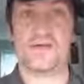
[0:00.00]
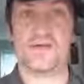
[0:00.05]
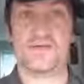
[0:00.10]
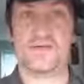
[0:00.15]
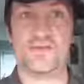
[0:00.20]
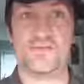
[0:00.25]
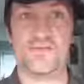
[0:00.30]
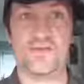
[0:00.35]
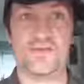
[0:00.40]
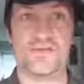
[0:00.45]

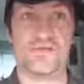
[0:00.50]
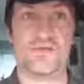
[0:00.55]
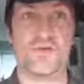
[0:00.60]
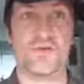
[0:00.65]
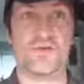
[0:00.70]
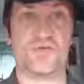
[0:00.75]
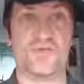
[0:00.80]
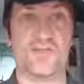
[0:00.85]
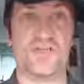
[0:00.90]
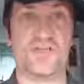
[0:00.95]
subversive
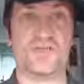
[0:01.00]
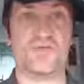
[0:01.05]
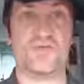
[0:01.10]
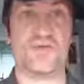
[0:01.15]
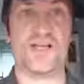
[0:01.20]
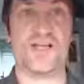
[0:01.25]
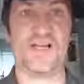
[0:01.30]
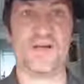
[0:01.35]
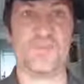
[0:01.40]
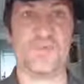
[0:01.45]
coaching is
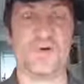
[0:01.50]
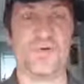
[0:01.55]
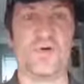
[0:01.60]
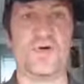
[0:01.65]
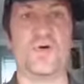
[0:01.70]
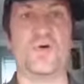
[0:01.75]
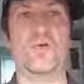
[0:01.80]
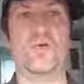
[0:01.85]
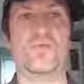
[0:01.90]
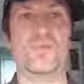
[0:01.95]
really
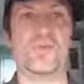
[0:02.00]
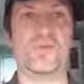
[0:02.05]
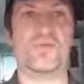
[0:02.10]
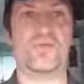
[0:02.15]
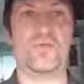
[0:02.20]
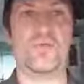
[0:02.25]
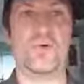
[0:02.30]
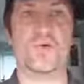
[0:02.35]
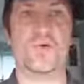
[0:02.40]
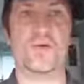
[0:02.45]
about
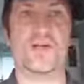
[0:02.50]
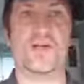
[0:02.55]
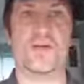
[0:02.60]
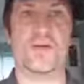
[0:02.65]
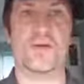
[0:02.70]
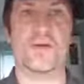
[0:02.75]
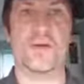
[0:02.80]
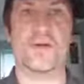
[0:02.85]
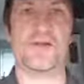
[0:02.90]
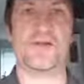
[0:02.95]
overthrowing
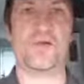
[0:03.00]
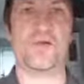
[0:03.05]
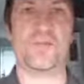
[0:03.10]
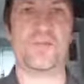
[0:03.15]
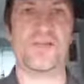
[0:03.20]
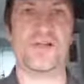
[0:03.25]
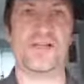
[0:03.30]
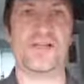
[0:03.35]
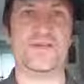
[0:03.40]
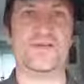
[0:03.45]
your
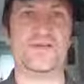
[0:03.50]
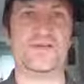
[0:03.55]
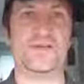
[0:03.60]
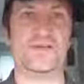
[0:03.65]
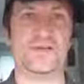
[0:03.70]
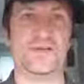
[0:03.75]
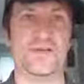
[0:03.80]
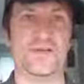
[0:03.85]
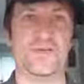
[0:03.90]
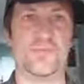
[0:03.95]

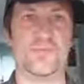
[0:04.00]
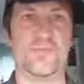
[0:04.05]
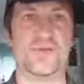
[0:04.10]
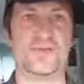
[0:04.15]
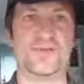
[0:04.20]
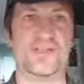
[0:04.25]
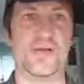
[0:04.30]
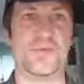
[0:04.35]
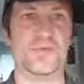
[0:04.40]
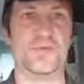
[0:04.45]
beliefs and
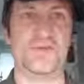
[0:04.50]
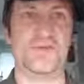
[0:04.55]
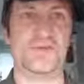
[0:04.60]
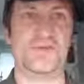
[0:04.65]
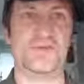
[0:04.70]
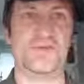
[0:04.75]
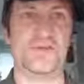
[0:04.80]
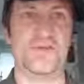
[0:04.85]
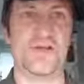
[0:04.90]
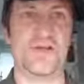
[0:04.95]

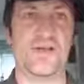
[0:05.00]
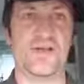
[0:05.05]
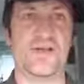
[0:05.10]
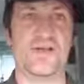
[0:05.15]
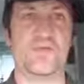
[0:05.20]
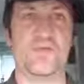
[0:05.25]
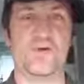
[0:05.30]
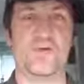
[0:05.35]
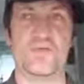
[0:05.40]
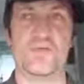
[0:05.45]
perceptions
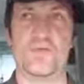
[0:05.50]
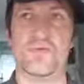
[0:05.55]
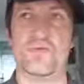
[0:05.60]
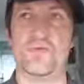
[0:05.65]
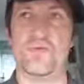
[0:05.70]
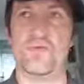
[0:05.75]
about